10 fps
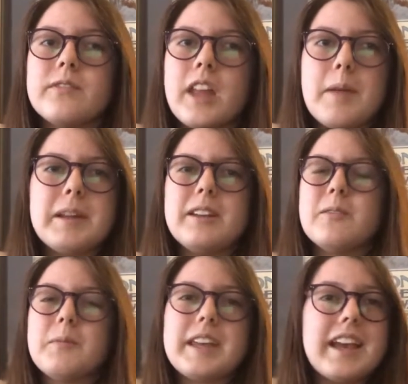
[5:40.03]
I mean,
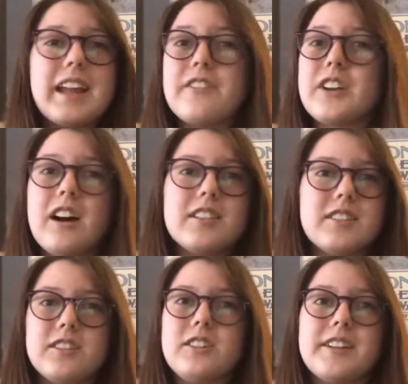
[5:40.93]
we can't have
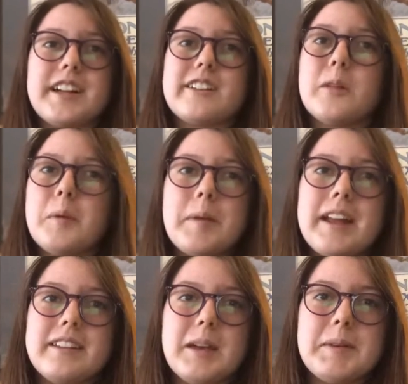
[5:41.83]
concerts during a global
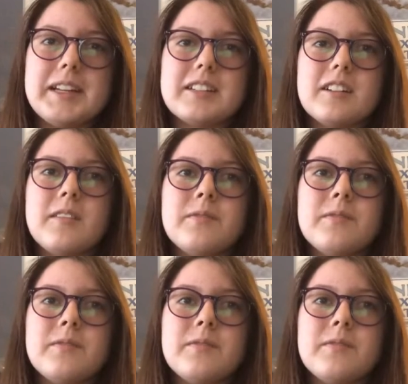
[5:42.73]
pandemic.